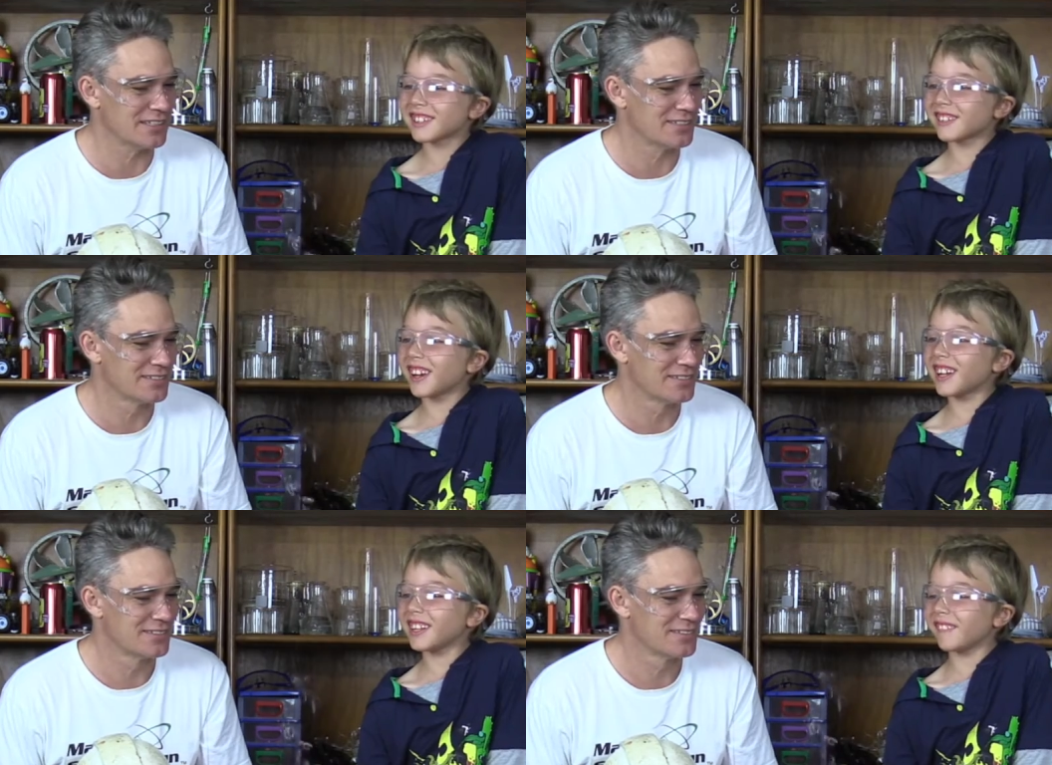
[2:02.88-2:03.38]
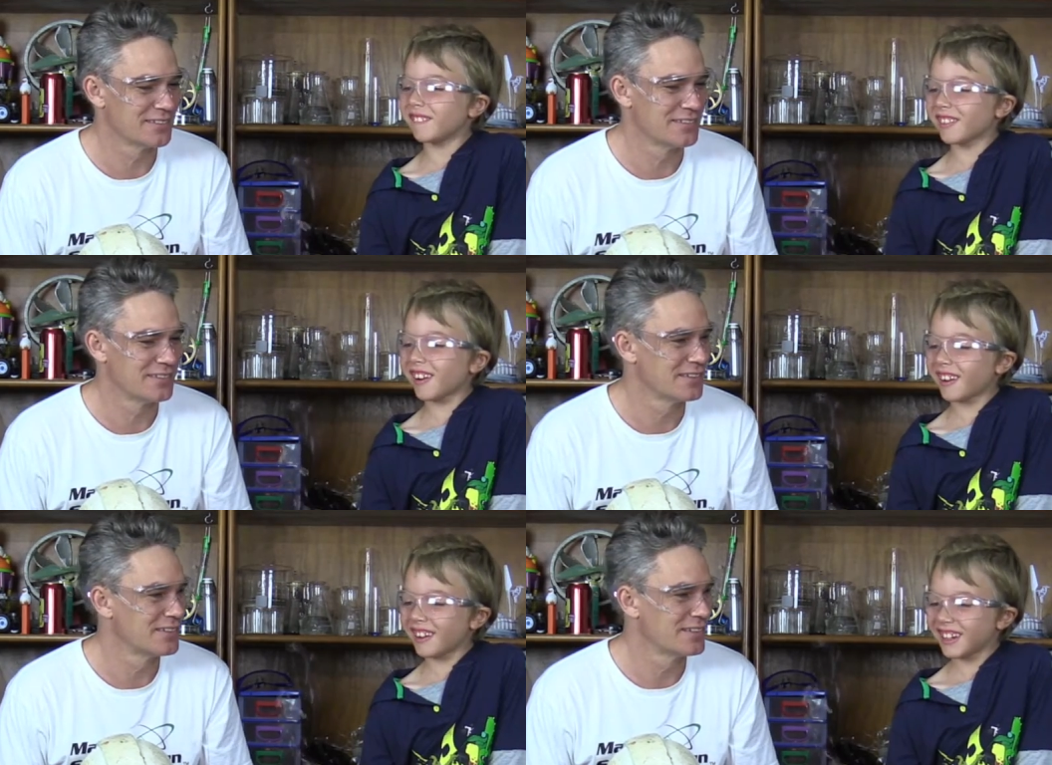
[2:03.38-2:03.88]
Speaker 1: it? It's really
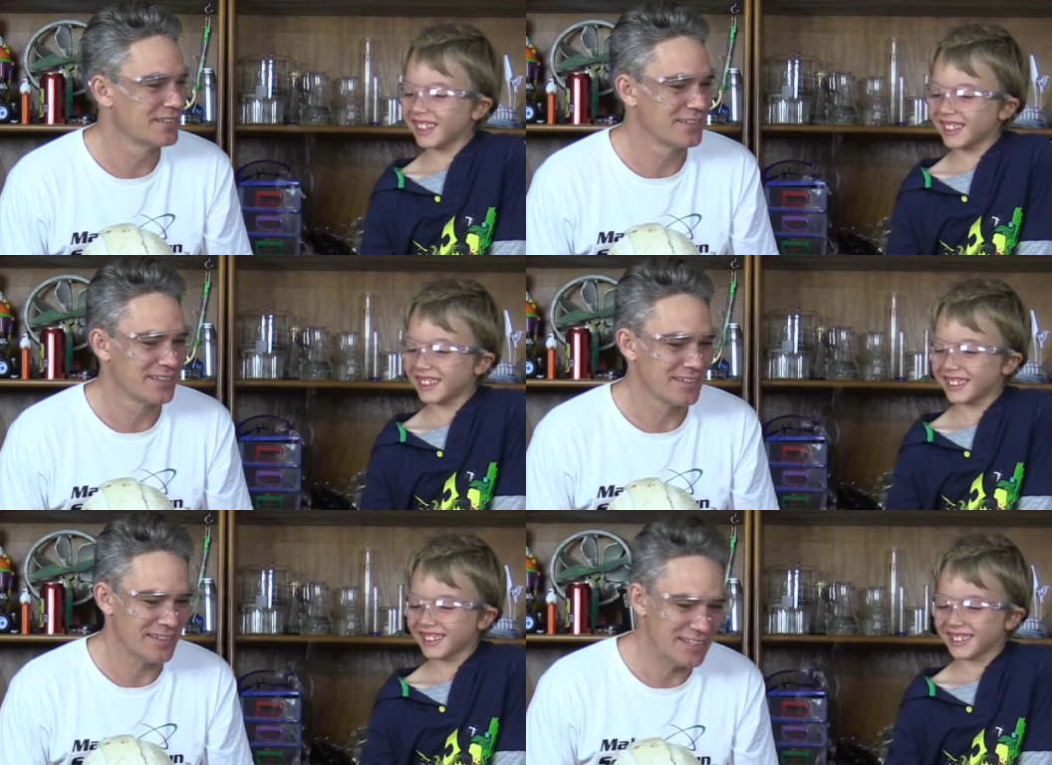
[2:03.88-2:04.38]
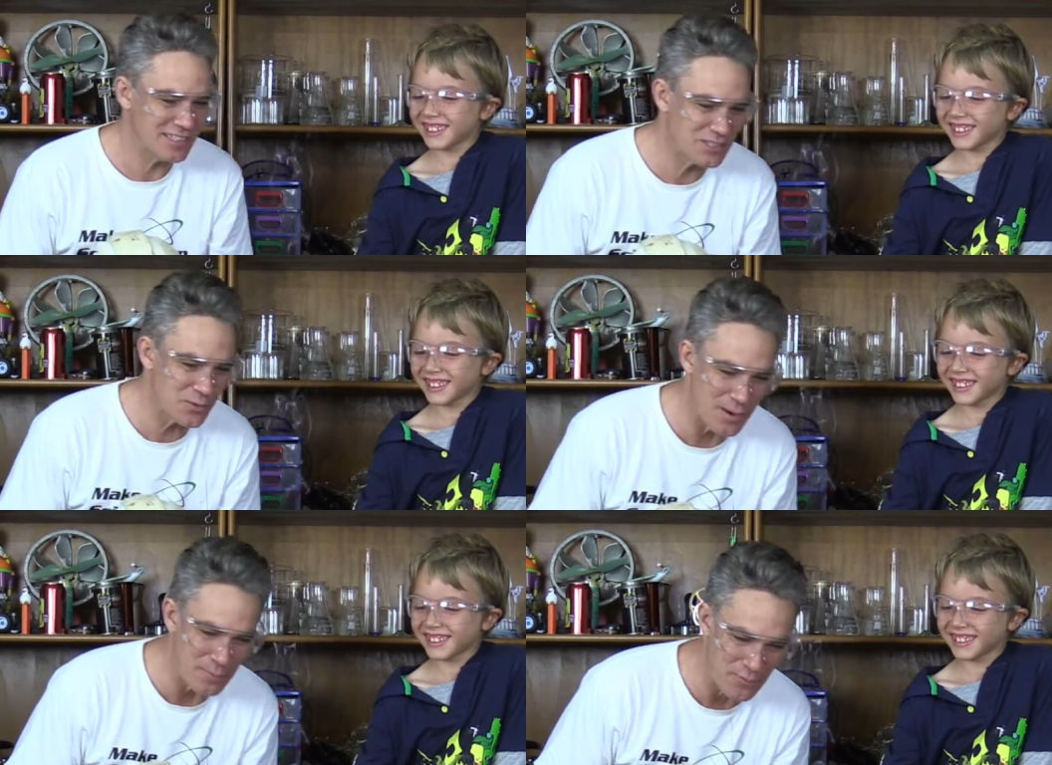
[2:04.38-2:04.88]
bright.
Speaker 2: It is
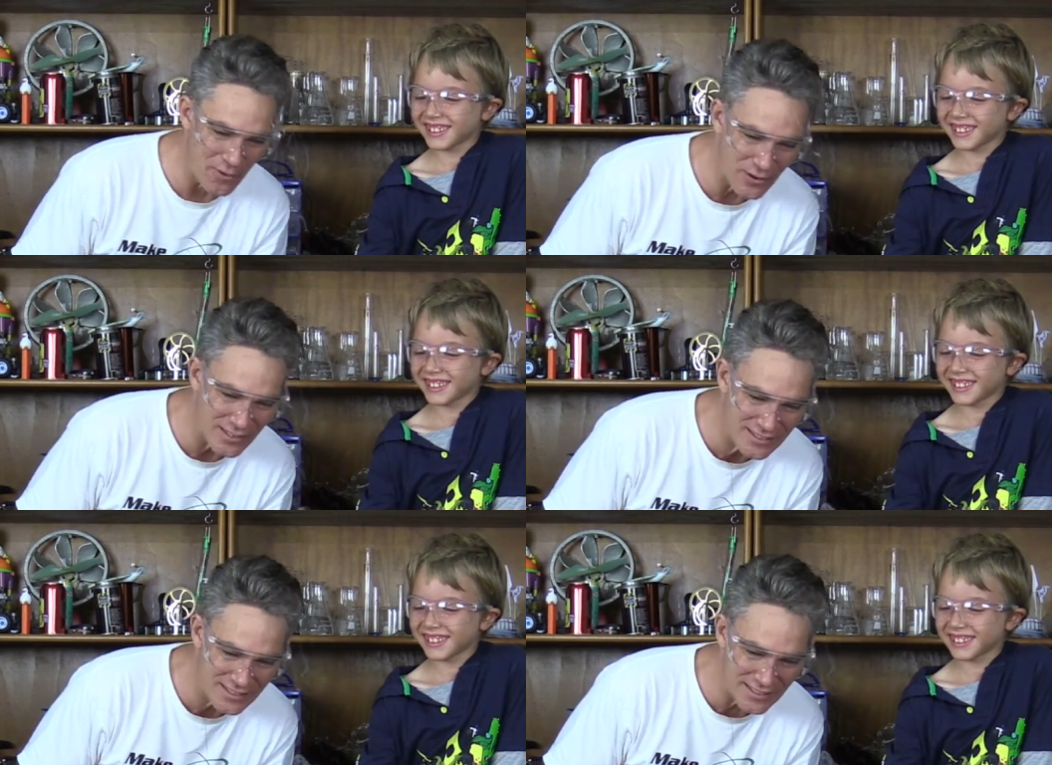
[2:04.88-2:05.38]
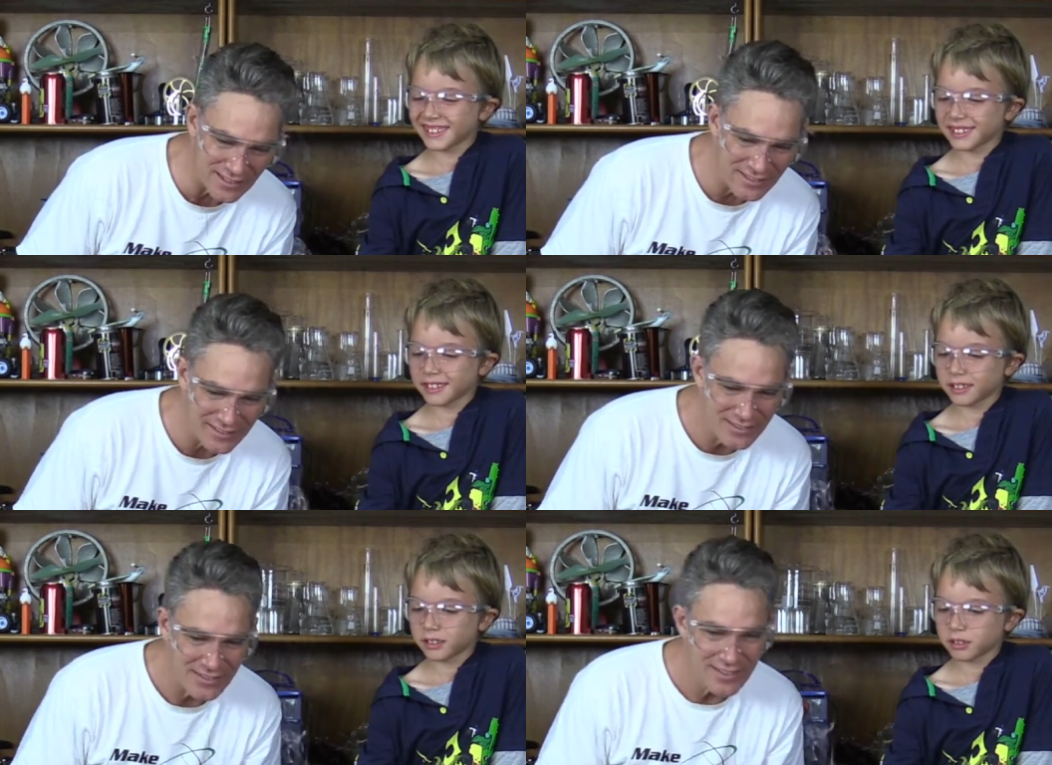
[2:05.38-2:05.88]
quite bright, isn't it?
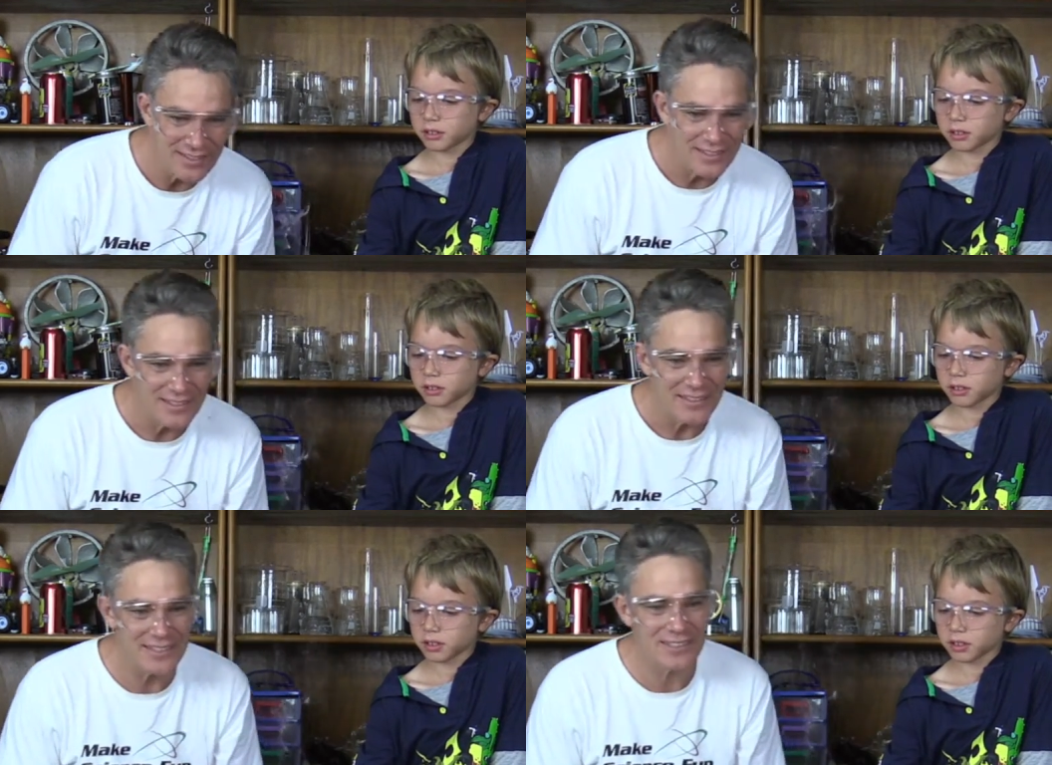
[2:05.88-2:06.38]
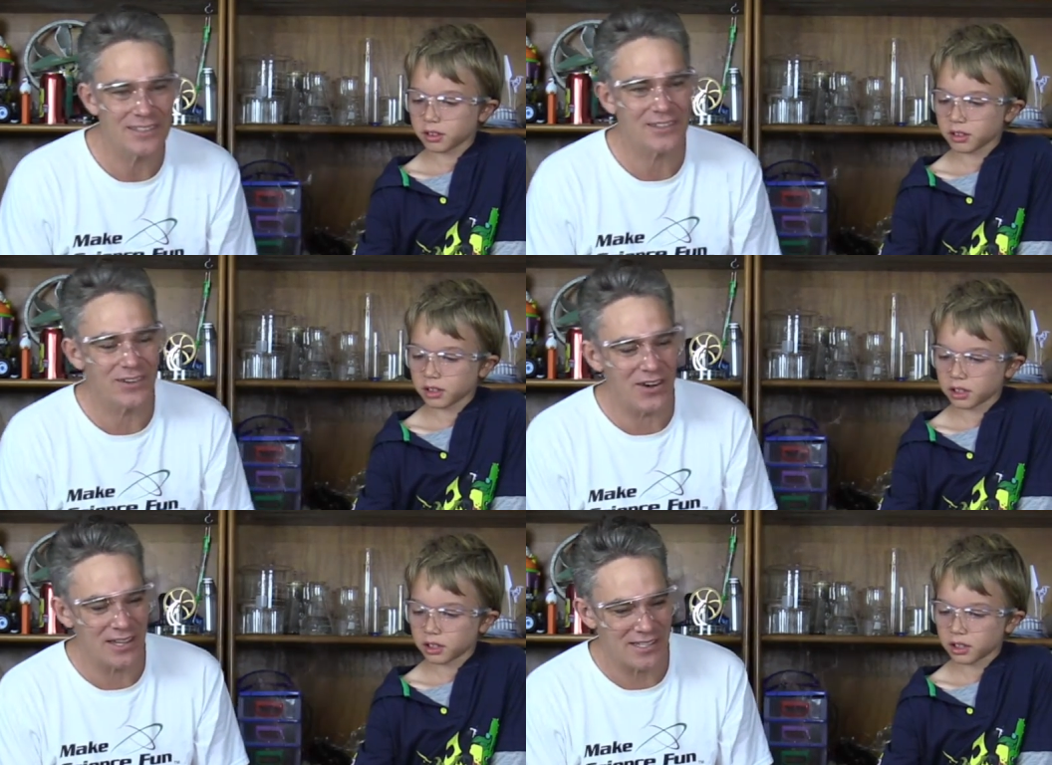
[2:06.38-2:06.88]
Isn't that
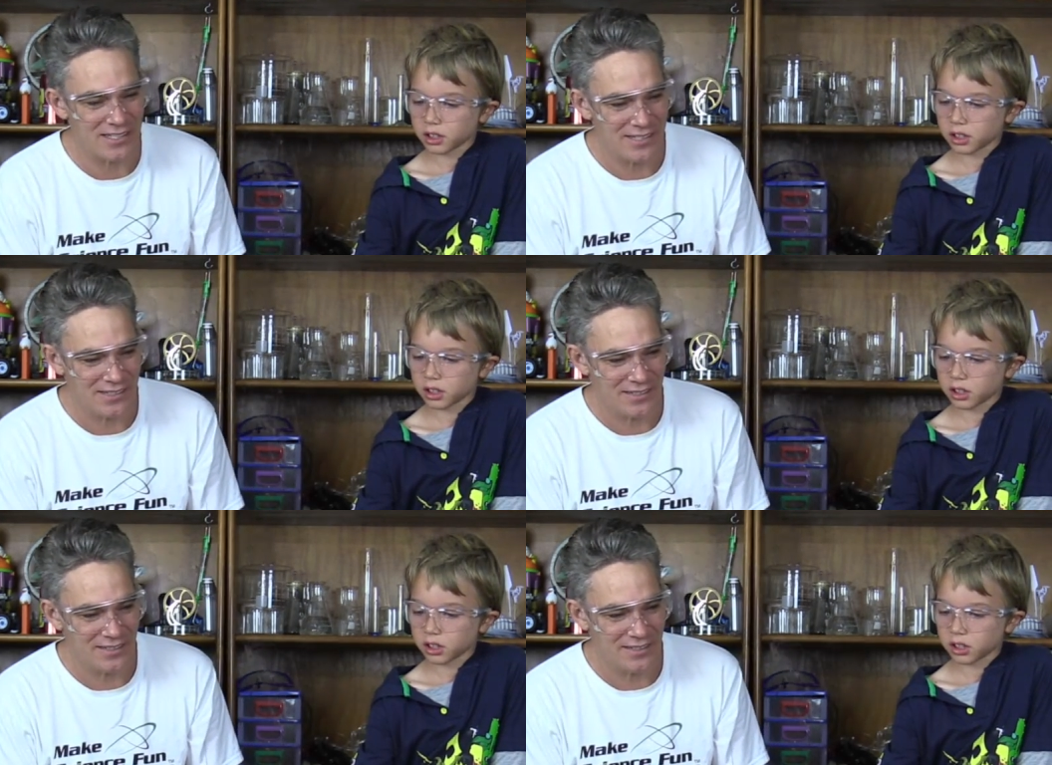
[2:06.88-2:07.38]
nice?